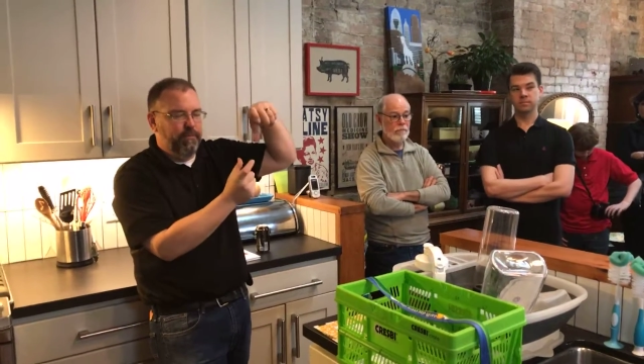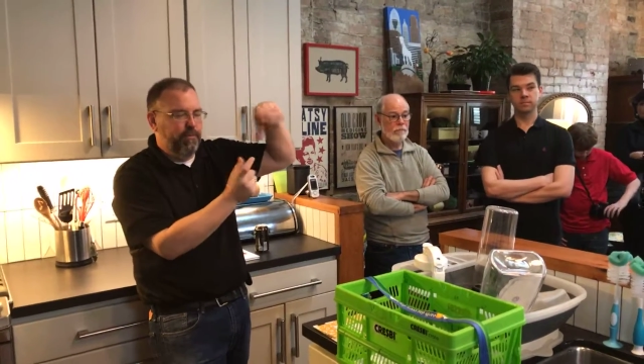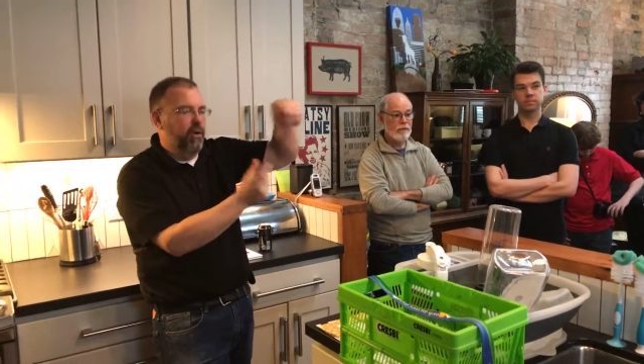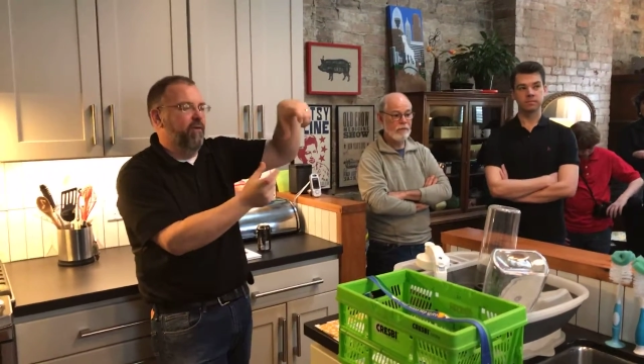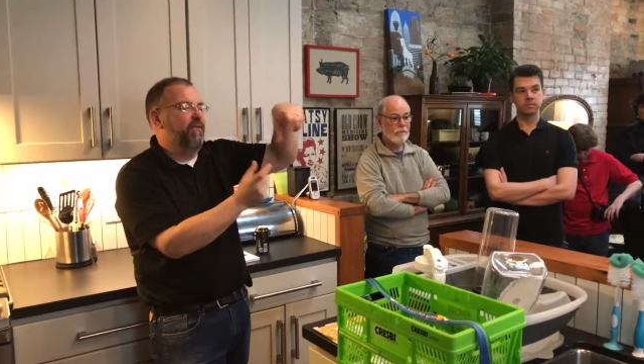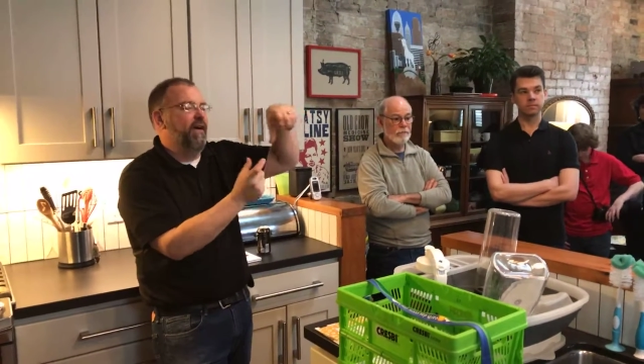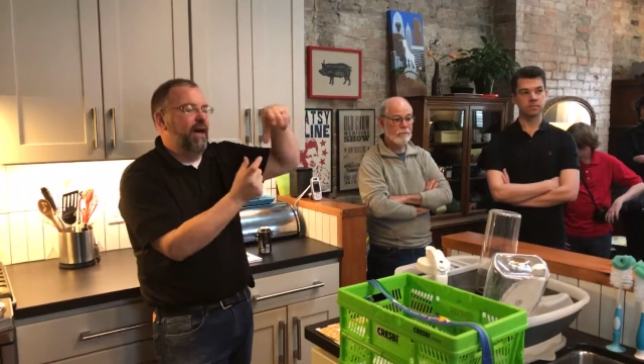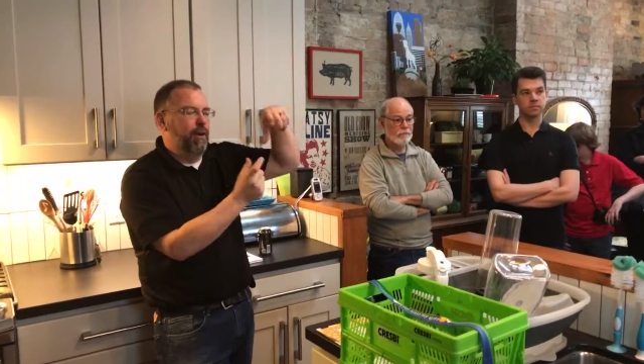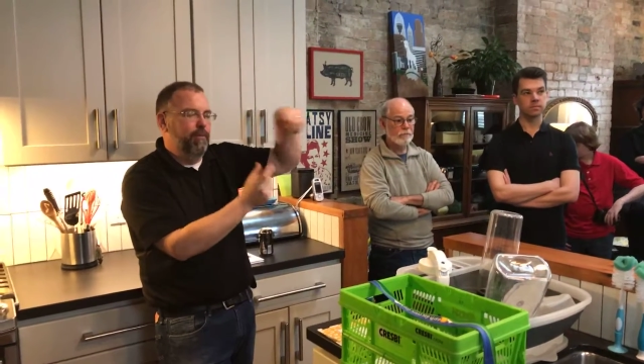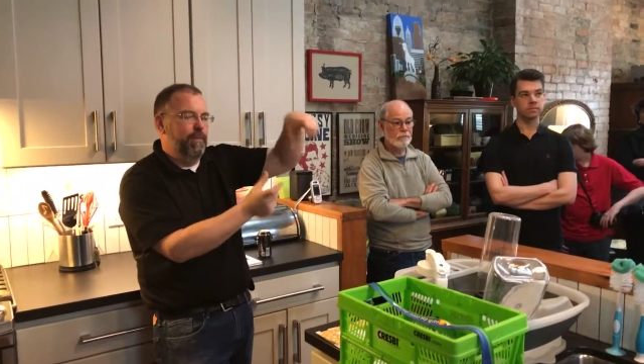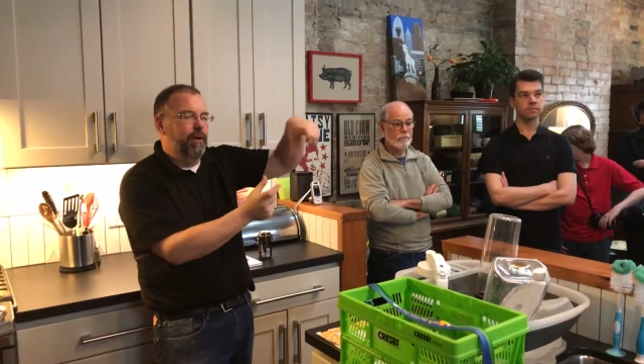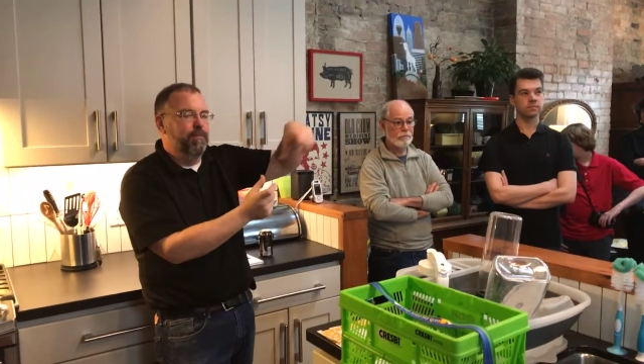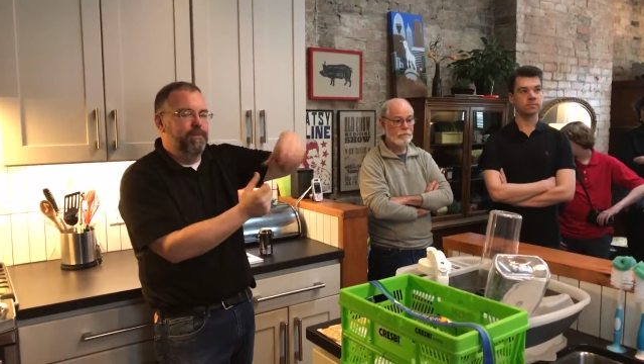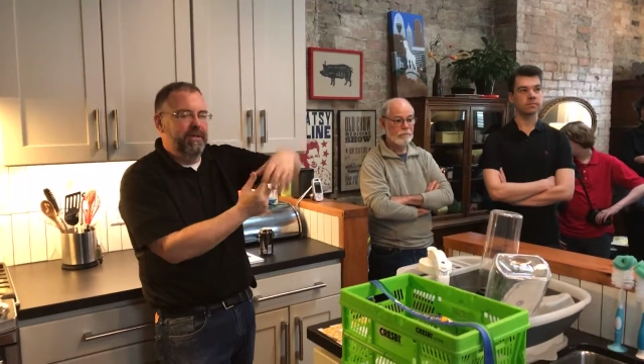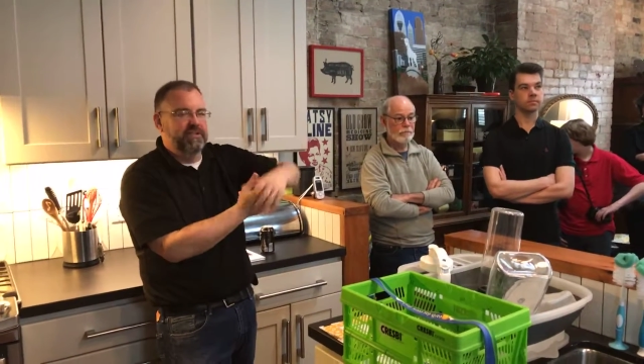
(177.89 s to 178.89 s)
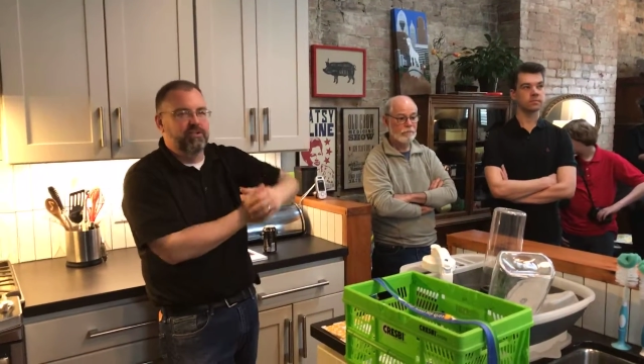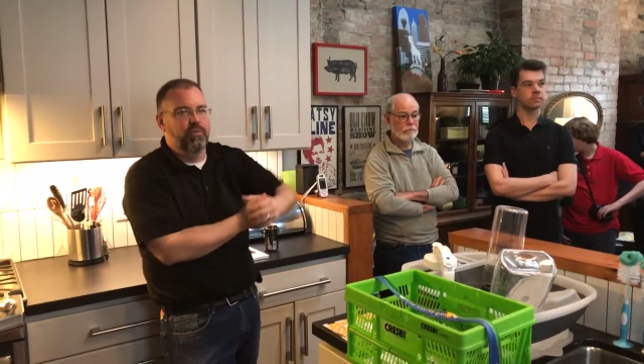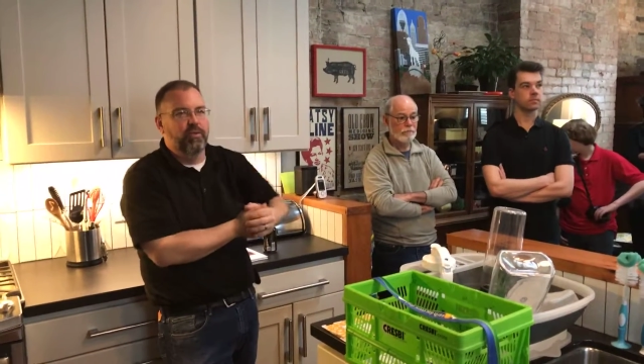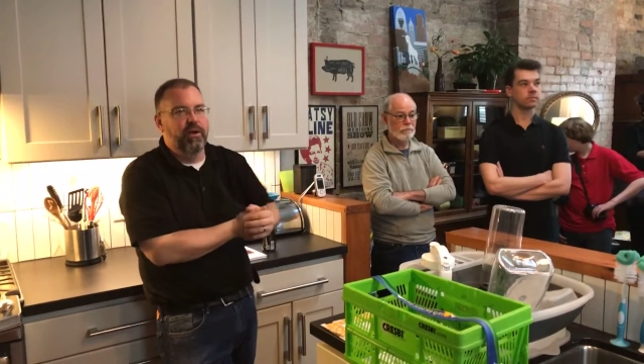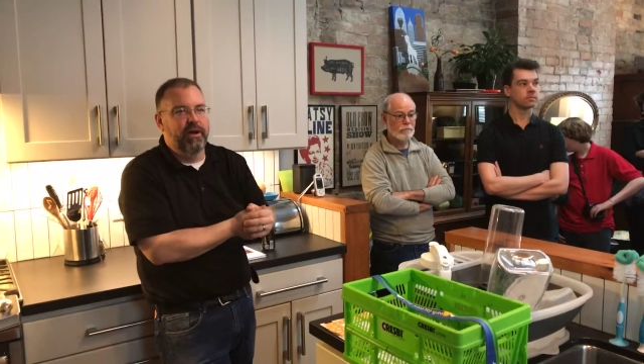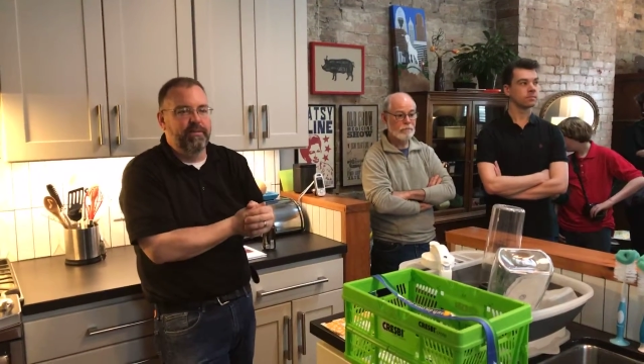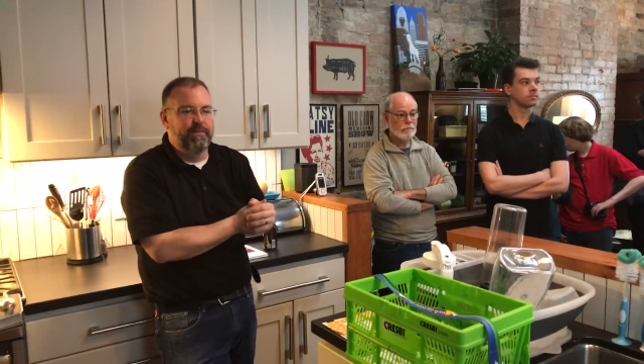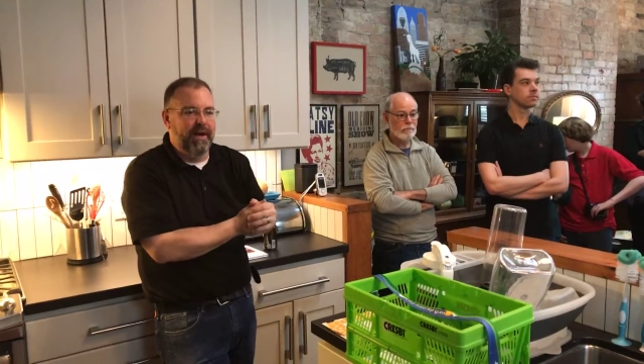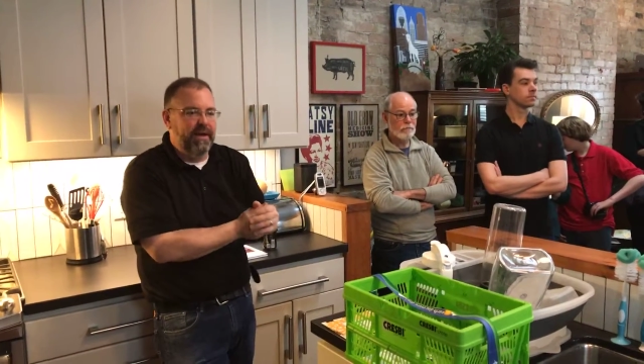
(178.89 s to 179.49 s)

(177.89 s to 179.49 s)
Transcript: profile mill piece of wood,